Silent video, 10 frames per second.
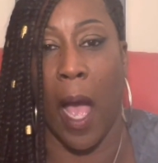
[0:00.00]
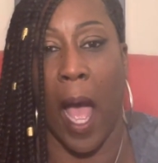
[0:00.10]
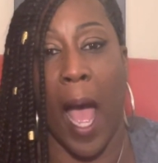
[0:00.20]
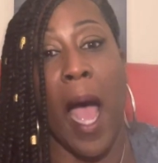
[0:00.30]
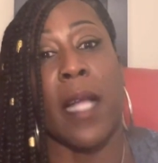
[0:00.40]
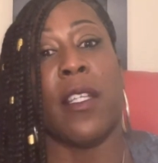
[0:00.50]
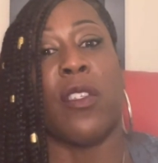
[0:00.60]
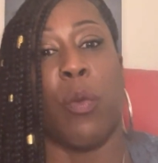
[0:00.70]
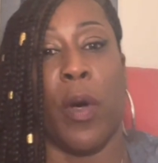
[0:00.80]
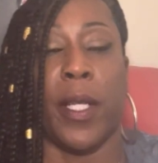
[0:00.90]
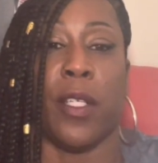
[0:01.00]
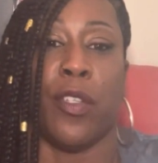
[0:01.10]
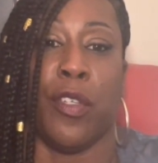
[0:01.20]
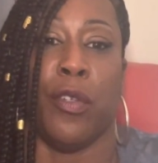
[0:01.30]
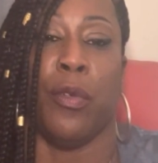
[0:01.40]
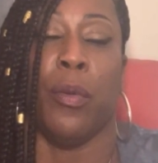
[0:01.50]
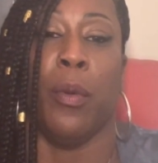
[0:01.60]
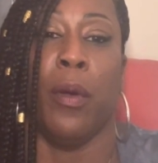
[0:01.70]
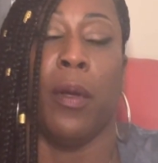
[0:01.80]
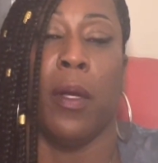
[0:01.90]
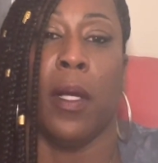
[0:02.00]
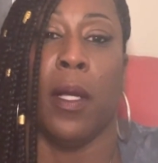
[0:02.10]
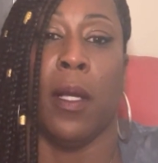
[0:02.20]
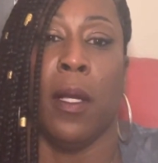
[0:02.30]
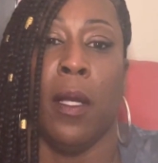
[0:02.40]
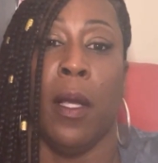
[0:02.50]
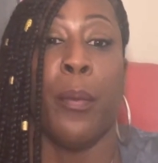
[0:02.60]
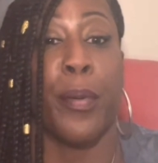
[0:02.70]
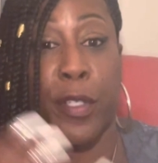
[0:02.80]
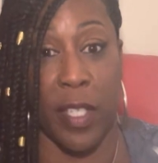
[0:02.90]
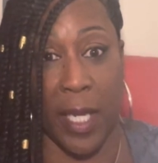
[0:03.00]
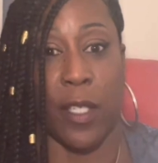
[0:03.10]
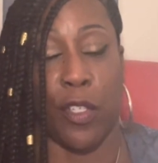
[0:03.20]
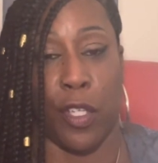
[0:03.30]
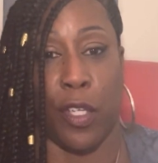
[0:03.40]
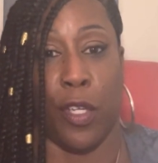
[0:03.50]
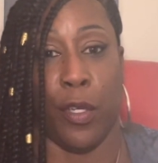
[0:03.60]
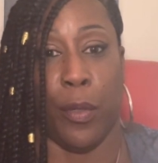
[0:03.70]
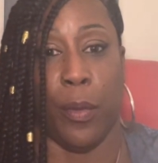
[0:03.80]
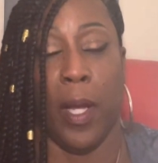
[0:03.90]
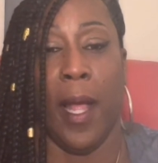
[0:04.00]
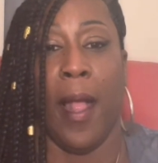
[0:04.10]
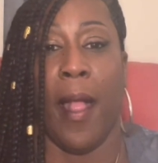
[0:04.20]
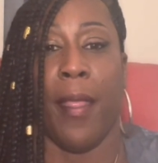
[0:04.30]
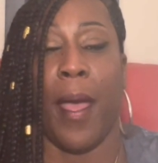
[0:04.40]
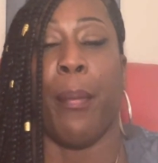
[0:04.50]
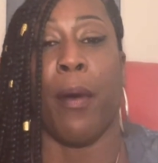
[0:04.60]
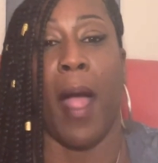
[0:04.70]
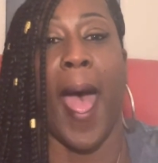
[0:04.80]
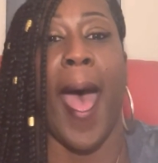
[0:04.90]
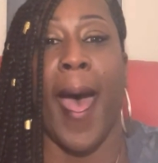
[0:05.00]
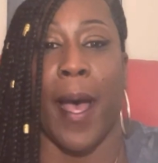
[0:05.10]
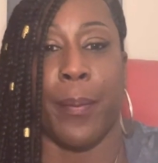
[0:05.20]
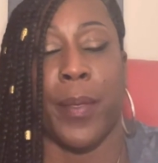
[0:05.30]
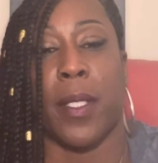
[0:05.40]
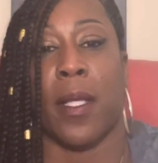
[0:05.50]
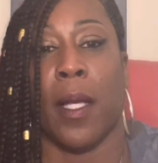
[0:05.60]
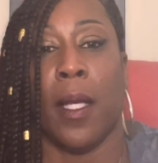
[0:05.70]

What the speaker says: I just wanted to present to you that perhaps